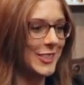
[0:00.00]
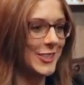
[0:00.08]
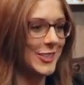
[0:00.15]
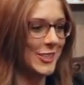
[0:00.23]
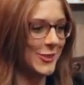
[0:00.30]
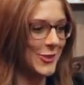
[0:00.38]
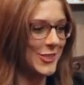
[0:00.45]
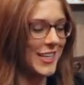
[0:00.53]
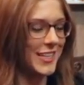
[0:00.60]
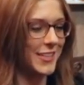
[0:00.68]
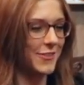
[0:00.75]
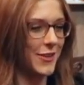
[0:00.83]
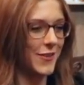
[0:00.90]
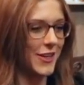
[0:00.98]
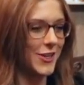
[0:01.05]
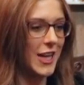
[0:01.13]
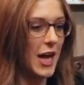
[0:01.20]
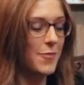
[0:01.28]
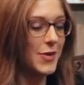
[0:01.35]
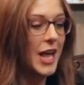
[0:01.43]
a good understanding of how that could
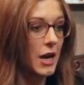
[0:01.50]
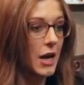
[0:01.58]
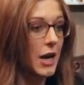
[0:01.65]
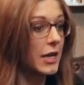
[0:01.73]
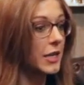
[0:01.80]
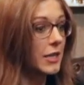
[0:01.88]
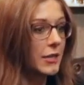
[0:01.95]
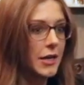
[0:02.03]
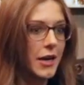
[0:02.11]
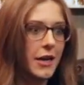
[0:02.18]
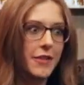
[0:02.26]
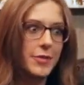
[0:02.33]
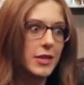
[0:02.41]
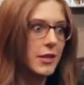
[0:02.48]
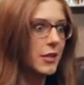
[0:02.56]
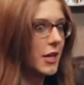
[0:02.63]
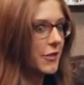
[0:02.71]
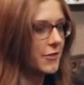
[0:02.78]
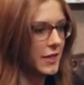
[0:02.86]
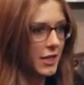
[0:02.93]
happen. I've been
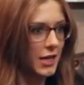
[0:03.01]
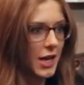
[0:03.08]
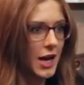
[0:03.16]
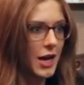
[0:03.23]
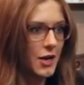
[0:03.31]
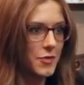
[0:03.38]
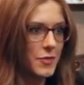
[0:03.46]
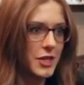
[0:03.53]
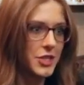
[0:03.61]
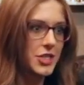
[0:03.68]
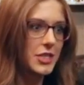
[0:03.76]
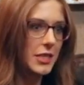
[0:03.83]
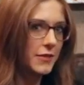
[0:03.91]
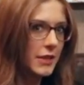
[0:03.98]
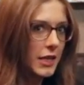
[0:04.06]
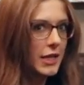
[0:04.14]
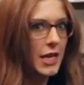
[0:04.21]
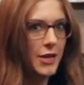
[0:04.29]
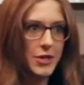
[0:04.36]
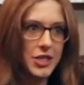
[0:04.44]
loving how much civic
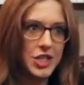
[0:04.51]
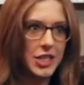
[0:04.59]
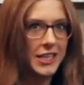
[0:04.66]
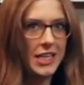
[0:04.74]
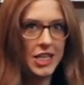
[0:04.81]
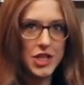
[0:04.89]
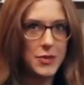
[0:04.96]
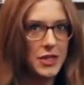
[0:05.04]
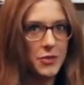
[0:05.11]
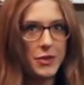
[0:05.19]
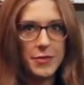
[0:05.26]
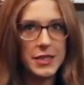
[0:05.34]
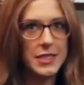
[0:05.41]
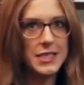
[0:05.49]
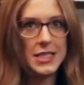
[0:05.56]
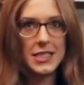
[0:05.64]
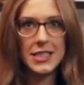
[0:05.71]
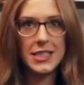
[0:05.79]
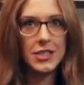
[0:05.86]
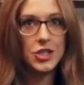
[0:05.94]
engagement we've been
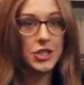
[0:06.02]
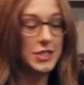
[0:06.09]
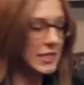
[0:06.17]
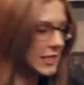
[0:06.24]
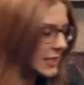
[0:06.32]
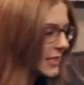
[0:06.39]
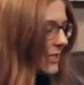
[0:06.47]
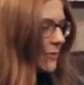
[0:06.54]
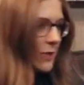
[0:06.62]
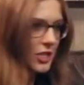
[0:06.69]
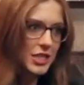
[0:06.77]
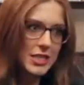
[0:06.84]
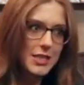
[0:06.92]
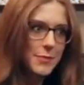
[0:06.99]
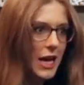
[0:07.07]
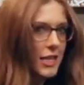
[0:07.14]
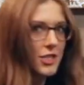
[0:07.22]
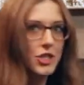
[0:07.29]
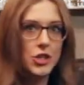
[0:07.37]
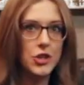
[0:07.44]
seeing, and just this, especially this
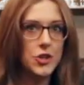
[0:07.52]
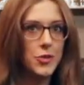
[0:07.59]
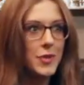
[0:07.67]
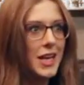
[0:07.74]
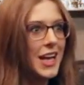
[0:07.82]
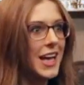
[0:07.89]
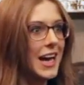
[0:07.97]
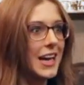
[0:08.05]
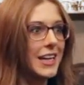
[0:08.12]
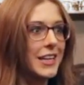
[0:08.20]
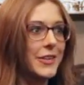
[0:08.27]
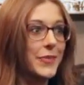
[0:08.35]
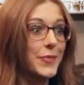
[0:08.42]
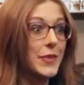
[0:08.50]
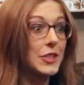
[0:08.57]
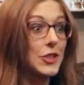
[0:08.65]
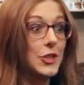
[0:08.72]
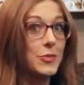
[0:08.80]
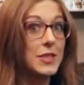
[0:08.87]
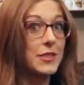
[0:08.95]
past term, in
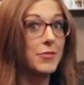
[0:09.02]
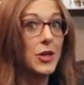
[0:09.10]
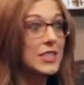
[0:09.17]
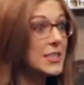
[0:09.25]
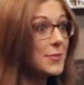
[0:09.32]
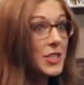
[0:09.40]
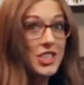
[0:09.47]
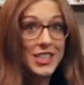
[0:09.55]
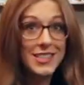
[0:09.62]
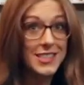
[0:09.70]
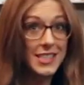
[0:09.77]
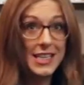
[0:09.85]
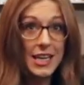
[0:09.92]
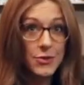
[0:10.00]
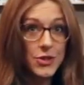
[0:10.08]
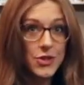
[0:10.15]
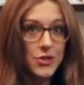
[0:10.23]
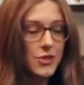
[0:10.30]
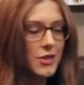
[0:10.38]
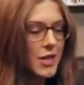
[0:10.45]
terms of participation at City
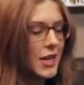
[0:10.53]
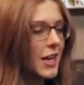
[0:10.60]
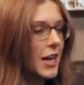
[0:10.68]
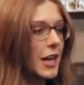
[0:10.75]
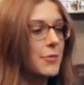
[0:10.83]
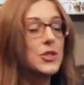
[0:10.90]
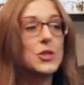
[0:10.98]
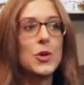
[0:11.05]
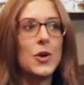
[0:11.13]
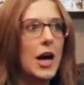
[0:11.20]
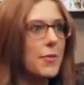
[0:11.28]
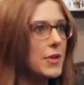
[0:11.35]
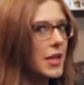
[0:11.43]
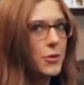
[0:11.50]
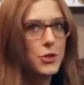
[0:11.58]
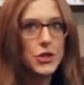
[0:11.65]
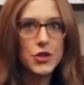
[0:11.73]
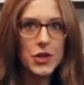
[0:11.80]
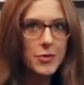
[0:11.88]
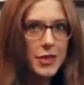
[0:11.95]
Council. I'm so happy that we're
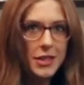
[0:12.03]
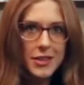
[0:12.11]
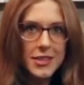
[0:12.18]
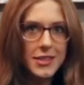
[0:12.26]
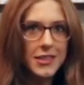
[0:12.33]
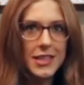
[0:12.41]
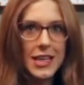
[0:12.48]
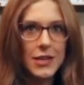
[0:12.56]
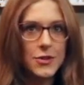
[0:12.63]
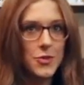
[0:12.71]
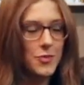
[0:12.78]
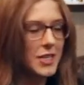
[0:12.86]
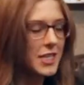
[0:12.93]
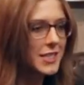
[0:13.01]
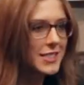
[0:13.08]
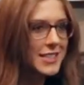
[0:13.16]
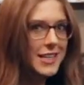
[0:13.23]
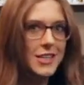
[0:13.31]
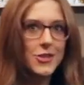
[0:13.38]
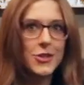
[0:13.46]
streaming the council meetings
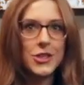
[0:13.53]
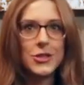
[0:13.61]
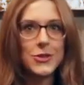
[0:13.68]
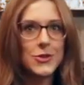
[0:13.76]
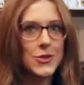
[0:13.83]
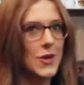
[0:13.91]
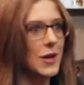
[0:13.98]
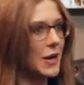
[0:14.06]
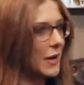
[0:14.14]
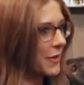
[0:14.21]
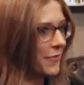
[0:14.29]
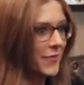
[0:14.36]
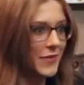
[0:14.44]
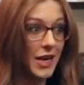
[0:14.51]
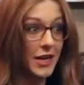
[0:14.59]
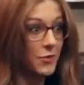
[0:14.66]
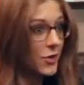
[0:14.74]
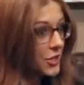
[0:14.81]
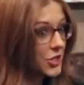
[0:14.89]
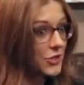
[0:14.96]
now, you know, so
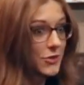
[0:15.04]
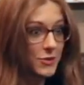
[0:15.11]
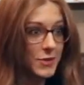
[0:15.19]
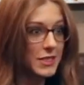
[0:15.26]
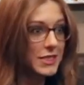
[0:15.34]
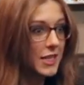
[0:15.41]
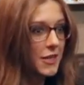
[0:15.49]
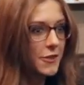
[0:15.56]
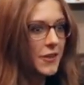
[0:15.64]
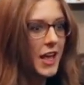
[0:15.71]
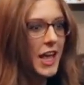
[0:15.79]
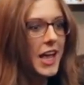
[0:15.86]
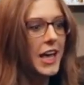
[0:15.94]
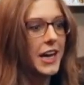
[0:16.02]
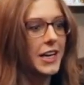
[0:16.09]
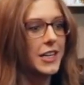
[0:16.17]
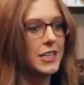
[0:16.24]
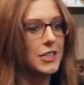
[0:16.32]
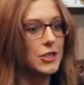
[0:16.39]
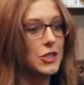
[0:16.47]
I watch those myself.
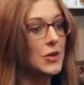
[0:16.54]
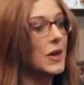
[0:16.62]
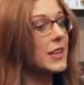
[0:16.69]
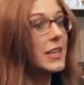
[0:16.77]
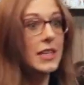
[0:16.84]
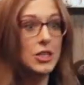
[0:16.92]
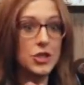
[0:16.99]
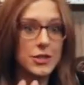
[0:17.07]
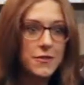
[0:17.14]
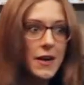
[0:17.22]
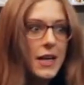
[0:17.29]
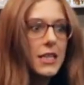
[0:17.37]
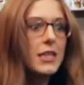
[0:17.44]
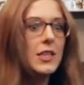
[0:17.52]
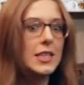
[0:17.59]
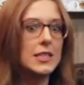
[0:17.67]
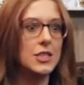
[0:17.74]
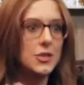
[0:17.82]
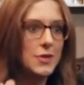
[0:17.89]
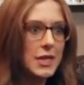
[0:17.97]
So I think that just finding
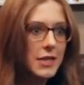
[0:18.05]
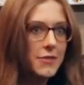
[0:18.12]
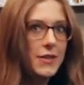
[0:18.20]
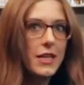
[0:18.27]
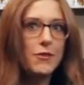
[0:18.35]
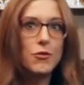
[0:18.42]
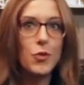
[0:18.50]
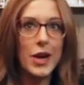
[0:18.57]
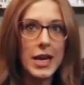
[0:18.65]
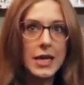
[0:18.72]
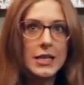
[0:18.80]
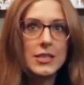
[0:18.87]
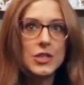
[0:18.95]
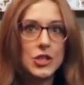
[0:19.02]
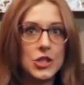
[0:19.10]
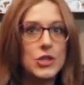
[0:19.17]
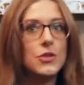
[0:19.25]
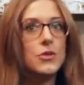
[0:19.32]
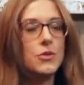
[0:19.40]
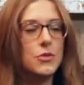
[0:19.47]
these new innovative ways
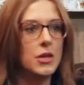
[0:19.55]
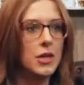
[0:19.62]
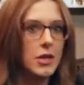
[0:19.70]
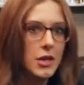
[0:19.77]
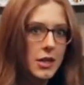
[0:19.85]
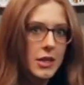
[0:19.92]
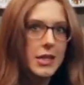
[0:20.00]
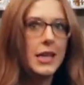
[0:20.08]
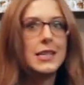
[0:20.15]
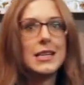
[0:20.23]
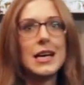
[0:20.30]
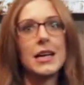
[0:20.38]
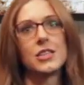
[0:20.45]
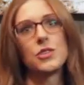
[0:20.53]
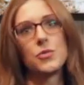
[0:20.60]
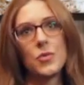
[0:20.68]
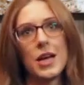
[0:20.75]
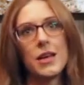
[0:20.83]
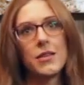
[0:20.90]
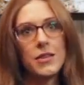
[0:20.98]
to connect
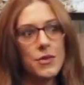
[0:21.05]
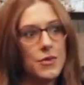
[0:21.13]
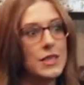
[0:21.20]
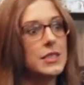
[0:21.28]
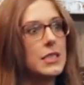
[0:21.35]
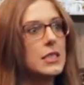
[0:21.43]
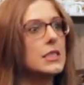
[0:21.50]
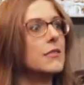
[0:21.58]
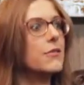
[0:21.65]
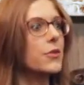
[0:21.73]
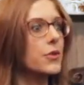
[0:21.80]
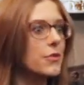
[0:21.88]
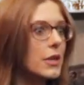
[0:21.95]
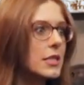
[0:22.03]
with the residents and for the